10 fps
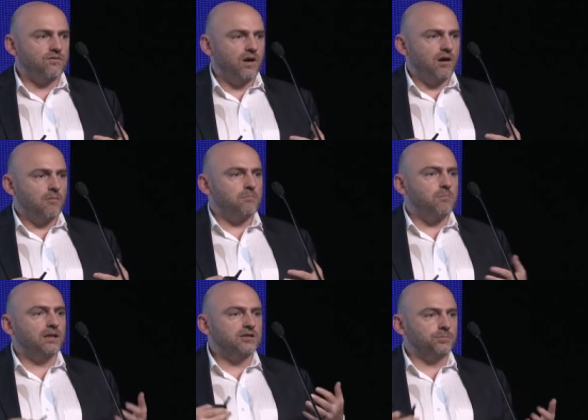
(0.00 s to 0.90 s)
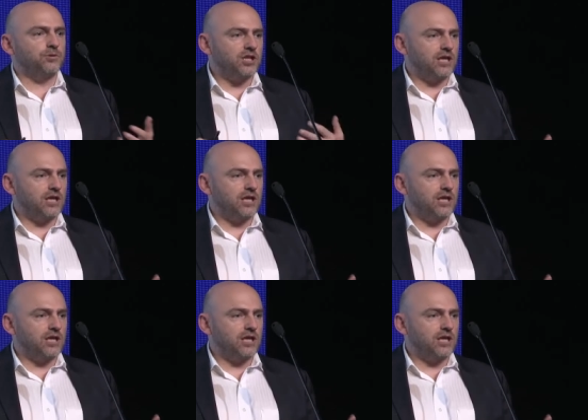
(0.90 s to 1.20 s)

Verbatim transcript: have multiple